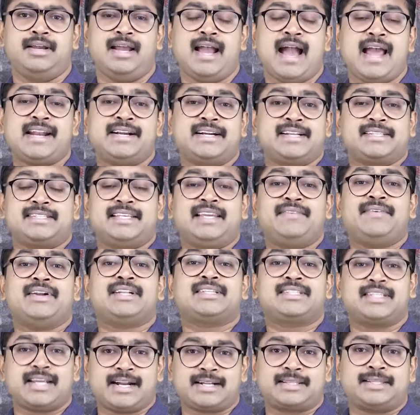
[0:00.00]
And it is even
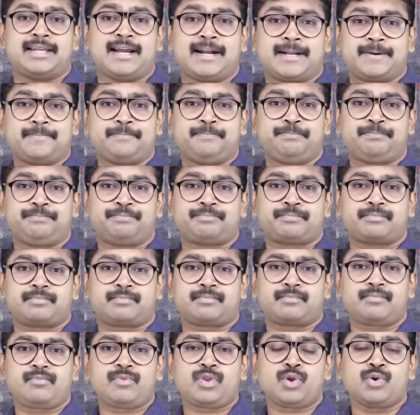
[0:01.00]
said that
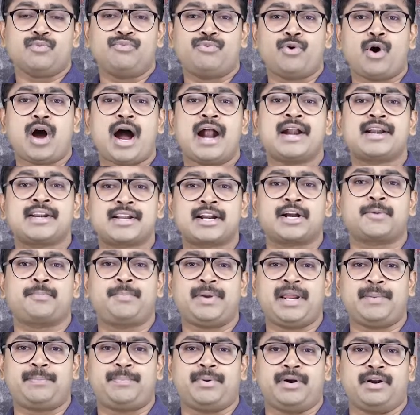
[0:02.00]
for 100
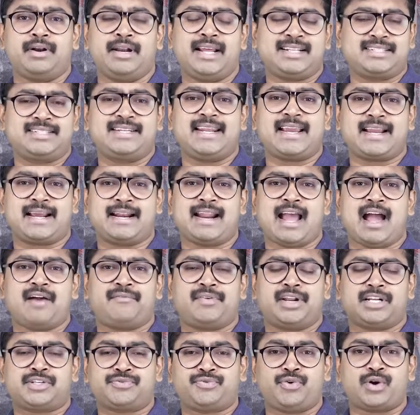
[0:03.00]
people, let's take an
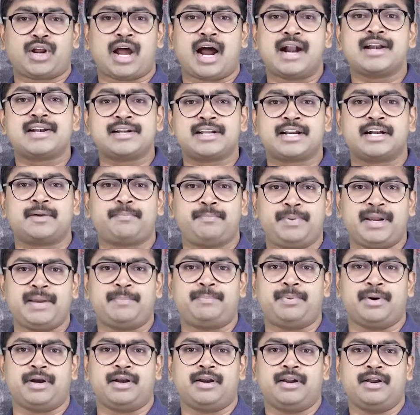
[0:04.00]
average, for 100
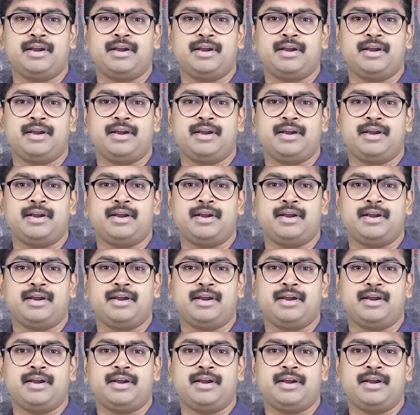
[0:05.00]
people